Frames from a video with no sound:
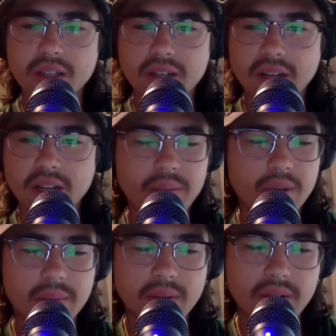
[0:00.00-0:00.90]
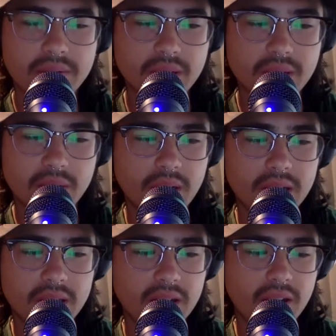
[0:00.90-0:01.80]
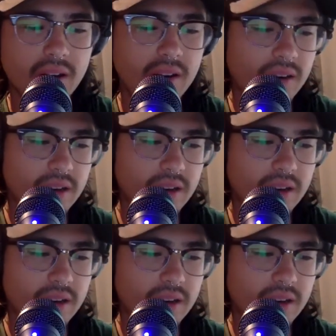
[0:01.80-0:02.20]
Like, you're hitting people, I feel like, right in their heart,